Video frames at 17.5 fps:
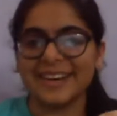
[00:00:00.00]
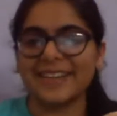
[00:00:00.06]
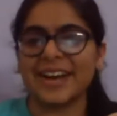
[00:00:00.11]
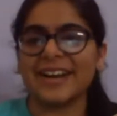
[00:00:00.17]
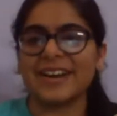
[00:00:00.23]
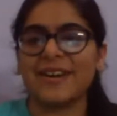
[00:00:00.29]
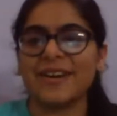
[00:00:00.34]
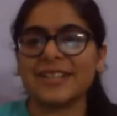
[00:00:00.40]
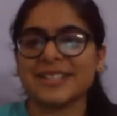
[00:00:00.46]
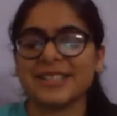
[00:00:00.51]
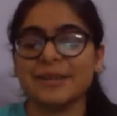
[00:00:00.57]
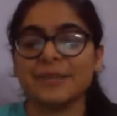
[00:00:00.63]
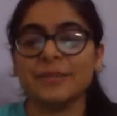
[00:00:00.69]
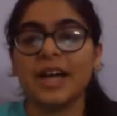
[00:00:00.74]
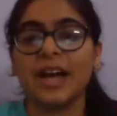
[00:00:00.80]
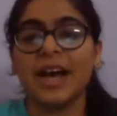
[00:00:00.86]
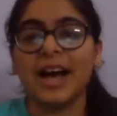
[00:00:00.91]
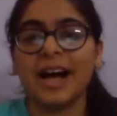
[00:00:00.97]
Great,
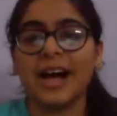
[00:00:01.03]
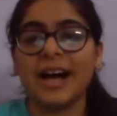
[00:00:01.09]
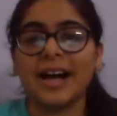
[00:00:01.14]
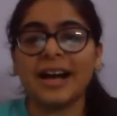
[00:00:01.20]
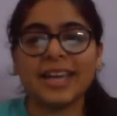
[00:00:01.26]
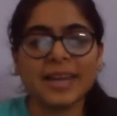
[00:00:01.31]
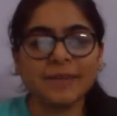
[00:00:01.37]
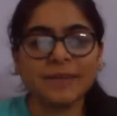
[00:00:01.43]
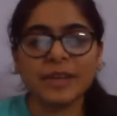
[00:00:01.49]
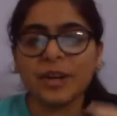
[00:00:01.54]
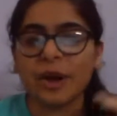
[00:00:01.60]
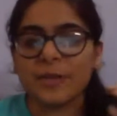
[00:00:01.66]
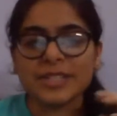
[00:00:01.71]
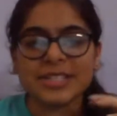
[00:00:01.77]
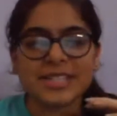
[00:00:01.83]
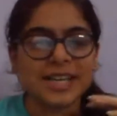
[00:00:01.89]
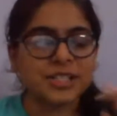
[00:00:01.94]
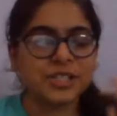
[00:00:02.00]
awesome. Keep the
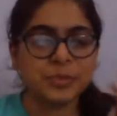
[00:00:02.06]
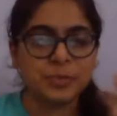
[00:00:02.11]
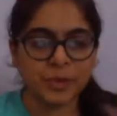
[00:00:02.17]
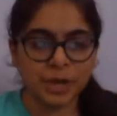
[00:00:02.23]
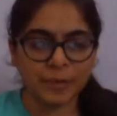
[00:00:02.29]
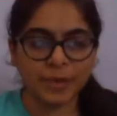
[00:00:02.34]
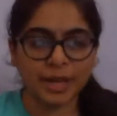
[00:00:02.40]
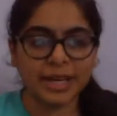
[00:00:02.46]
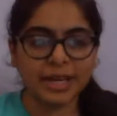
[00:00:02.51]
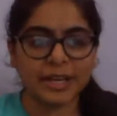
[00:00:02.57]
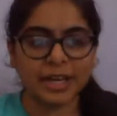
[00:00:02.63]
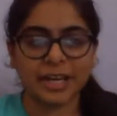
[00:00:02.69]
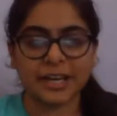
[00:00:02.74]
comment section brimming.